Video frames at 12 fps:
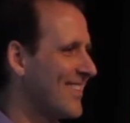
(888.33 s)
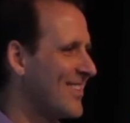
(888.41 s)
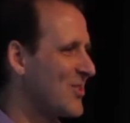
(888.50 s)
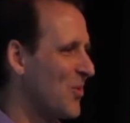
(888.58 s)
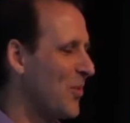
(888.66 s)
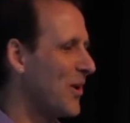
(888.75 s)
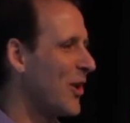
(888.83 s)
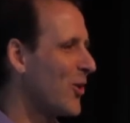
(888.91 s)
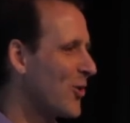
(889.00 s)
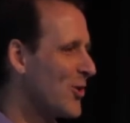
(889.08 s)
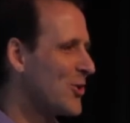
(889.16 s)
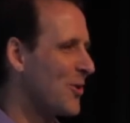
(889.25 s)
So what we
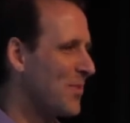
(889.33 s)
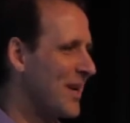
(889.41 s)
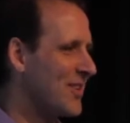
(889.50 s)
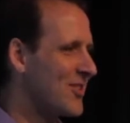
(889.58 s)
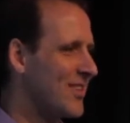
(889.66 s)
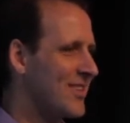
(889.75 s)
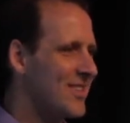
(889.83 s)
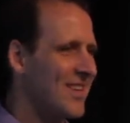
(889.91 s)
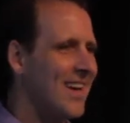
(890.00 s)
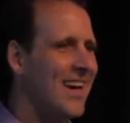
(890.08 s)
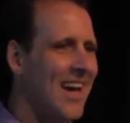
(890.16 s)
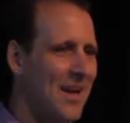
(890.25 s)
encourage our
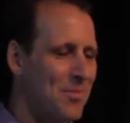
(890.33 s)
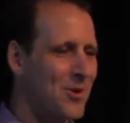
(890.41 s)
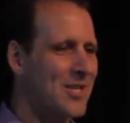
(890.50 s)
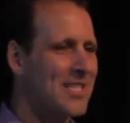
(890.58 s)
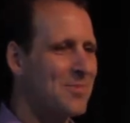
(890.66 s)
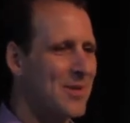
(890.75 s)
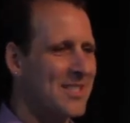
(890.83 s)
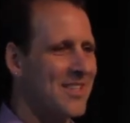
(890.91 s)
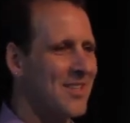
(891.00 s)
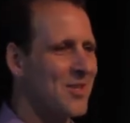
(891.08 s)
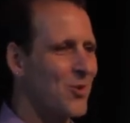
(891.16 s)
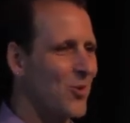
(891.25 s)
patients and participants
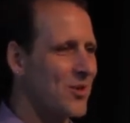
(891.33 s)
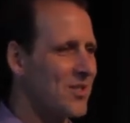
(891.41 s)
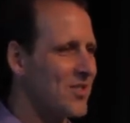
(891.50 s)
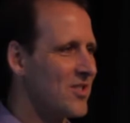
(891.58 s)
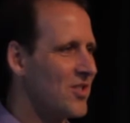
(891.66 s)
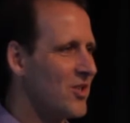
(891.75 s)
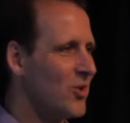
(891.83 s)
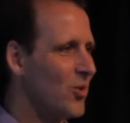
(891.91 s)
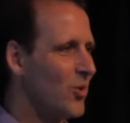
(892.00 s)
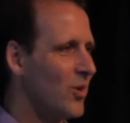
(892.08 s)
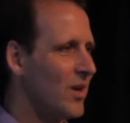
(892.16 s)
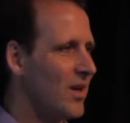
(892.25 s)
in these courses to
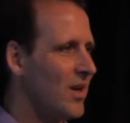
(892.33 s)
do